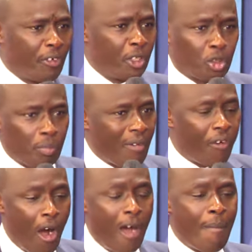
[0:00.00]
for you to
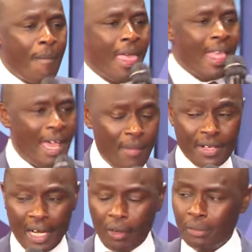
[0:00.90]
perform a
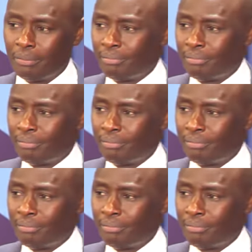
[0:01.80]
miracle.